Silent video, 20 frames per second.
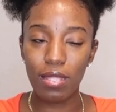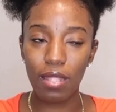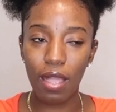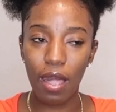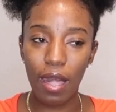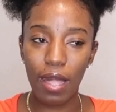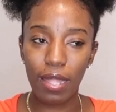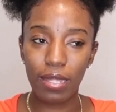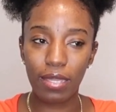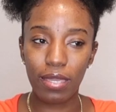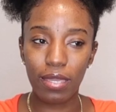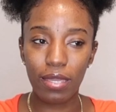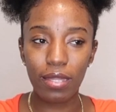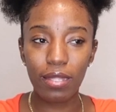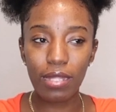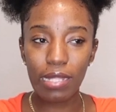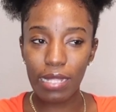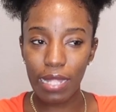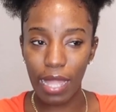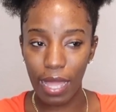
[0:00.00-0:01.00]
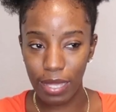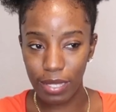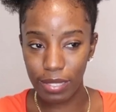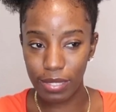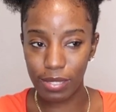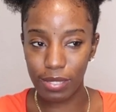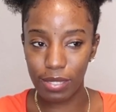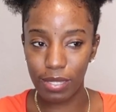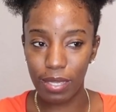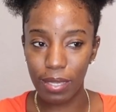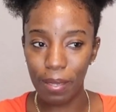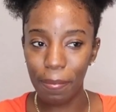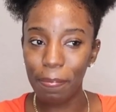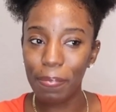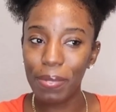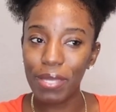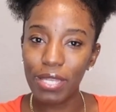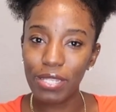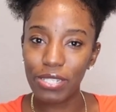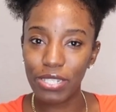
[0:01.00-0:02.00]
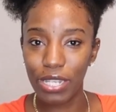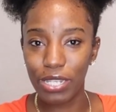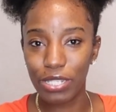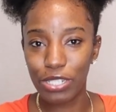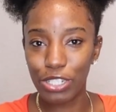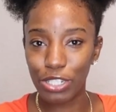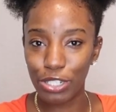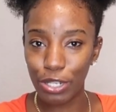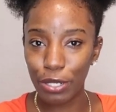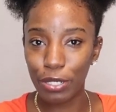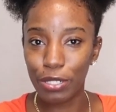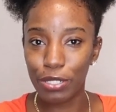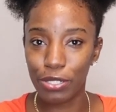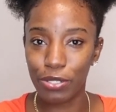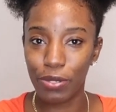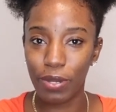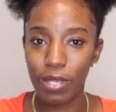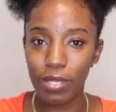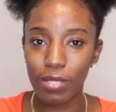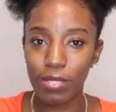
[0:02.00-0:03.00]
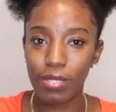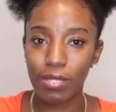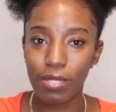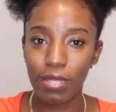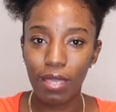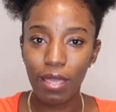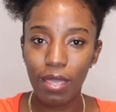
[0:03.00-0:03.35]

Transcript: Naughty Nicely PJ shirt dress.